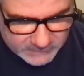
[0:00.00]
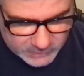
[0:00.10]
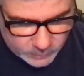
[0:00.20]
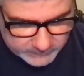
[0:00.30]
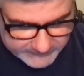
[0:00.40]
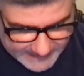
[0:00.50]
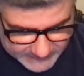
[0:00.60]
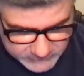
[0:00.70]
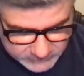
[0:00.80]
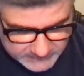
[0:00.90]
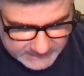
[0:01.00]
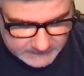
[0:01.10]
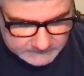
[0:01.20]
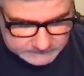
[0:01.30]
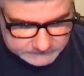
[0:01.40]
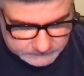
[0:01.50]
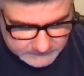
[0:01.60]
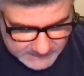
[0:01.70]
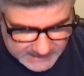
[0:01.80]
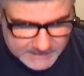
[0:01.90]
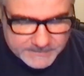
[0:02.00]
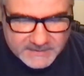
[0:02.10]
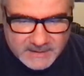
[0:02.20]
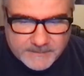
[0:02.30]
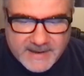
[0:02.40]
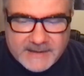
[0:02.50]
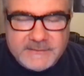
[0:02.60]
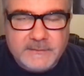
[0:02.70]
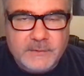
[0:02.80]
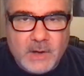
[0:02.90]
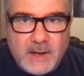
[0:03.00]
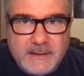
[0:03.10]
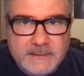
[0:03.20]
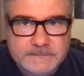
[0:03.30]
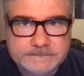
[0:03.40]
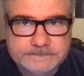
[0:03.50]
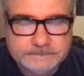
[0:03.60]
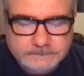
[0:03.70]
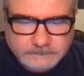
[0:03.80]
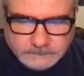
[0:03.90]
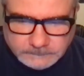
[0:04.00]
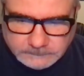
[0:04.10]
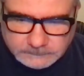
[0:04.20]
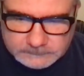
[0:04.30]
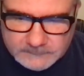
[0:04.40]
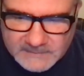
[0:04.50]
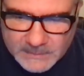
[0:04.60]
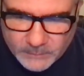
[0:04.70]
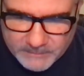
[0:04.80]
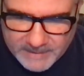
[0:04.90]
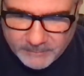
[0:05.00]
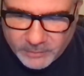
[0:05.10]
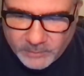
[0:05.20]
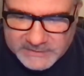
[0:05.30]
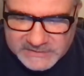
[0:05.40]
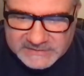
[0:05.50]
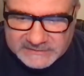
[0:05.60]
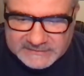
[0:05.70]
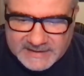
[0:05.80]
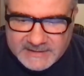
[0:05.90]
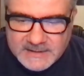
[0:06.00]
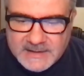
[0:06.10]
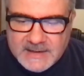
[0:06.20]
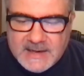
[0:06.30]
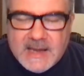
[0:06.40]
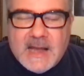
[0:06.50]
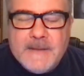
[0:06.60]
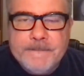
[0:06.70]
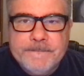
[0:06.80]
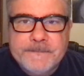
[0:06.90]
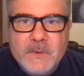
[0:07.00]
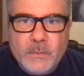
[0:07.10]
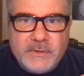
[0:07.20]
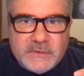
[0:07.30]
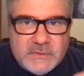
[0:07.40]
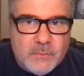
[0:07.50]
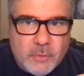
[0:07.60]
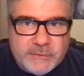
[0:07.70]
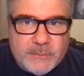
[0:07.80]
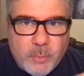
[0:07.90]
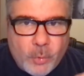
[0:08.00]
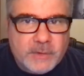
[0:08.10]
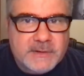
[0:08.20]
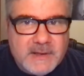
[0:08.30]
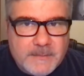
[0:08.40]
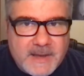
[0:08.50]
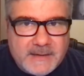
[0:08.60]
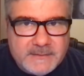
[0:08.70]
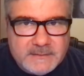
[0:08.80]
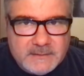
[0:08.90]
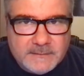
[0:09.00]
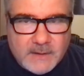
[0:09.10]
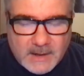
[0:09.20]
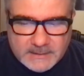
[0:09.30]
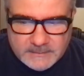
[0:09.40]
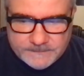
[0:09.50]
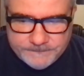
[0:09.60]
you will naturally keep the commands of God. Remember what Jesus said were the two most important commands of God